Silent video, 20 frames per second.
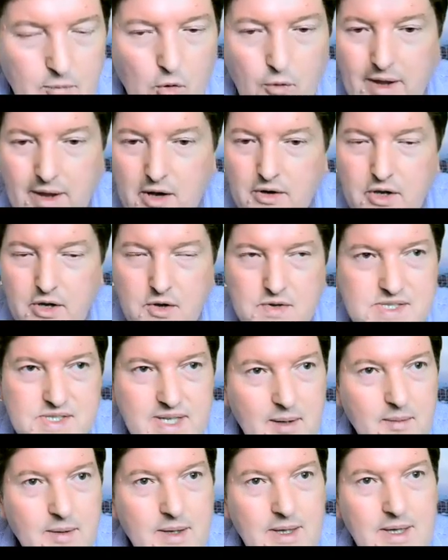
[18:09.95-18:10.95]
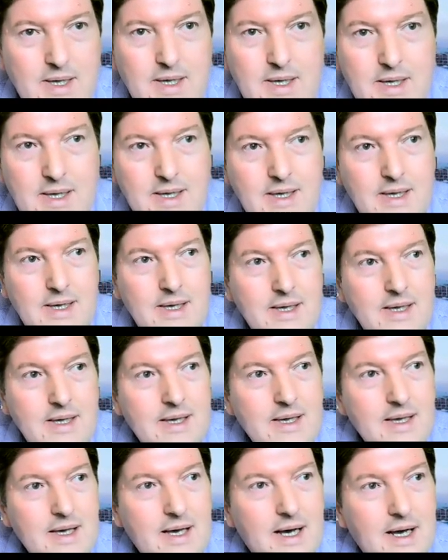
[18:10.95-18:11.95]
Although you do see.
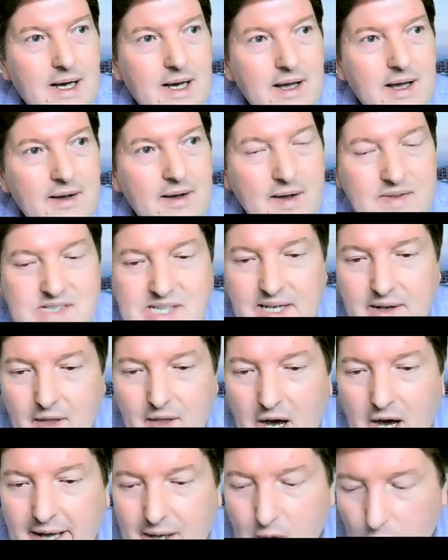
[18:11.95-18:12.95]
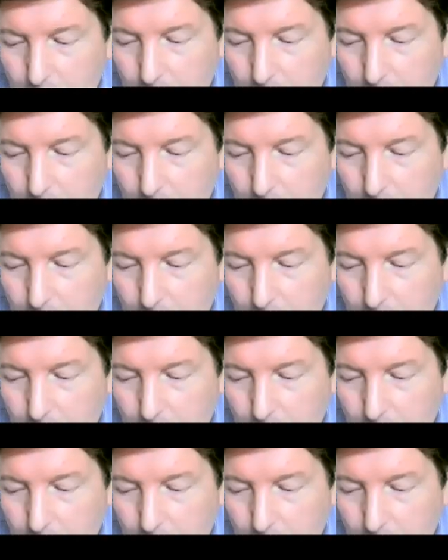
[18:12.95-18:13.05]
I've seen in the height of